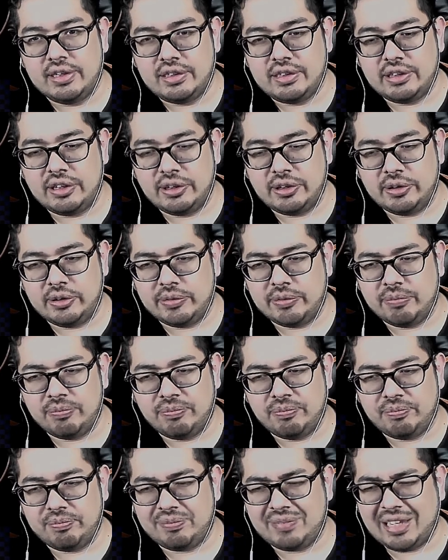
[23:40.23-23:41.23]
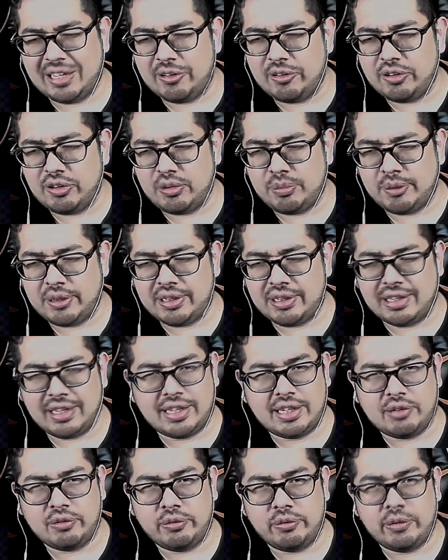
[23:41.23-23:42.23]
you know, I don't know how to put it,
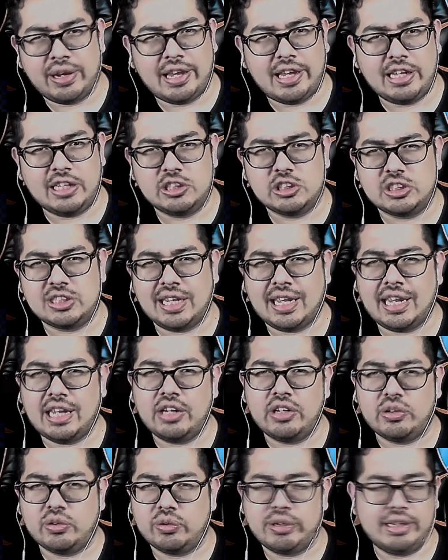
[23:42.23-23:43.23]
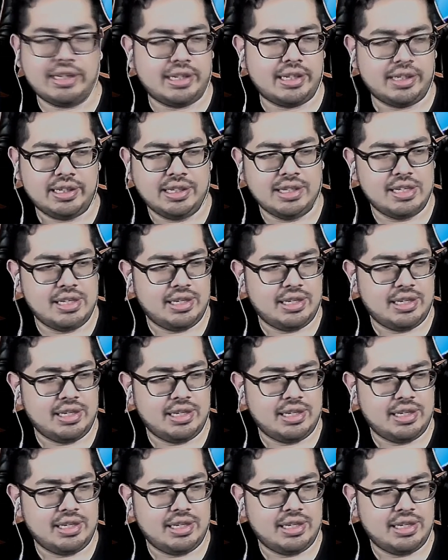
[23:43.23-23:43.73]
like enraged, angry,